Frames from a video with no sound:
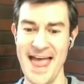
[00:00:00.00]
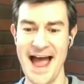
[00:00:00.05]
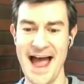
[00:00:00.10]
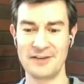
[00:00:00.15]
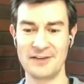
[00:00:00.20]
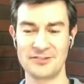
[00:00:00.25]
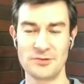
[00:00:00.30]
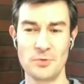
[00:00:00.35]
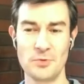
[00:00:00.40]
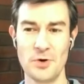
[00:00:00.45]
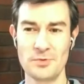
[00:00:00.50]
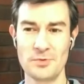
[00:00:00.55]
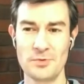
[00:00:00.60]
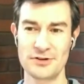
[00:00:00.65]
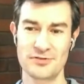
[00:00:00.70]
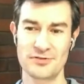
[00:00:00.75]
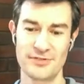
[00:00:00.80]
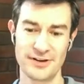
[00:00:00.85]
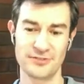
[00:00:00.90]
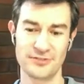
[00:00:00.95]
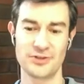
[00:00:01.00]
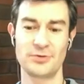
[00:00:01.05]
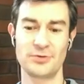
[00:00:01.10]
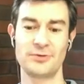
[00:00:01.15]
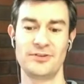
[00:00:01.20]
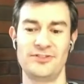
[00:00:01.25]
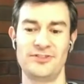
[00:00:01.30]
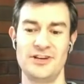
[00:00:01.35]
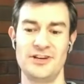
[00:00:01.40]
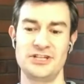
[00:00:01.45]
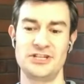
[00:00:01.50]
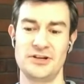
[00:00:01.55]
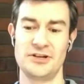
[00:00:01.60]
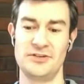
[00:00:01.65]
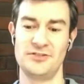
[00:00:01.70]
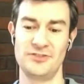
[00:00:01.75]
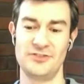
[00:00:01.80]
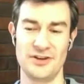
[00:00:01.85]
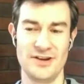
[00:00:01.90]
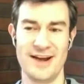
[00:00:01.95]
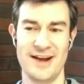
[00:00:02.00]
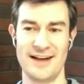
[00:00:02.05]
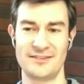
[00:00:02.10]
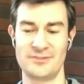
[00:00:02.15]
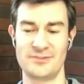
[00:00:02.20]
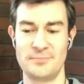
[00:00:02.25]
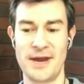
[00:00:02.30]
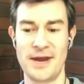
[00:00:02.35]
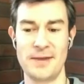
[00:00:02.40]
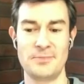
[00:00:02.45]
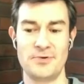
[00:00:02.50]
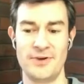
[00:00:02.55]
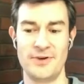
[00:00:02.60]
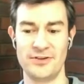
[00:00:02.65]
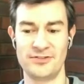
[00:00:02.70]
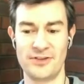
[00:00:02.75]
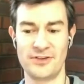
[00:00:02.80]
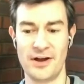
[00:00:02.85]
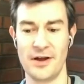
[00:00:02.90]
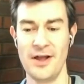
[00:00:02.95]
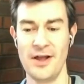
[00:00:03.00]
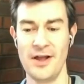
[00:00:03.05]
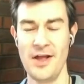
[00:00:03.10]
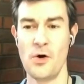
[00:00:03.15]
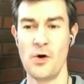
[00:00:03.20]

And so what were the critical decisions that you had to make, Marisa,